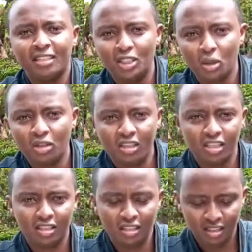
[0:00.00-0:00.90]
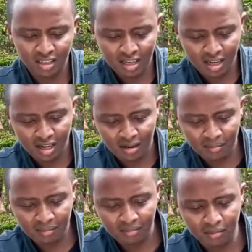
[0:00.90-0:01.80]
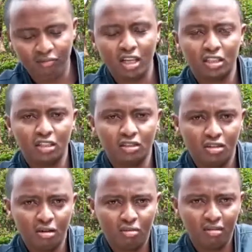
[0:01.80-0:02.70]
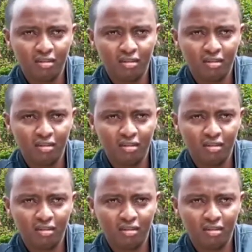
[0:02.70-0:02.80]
jot these verses down.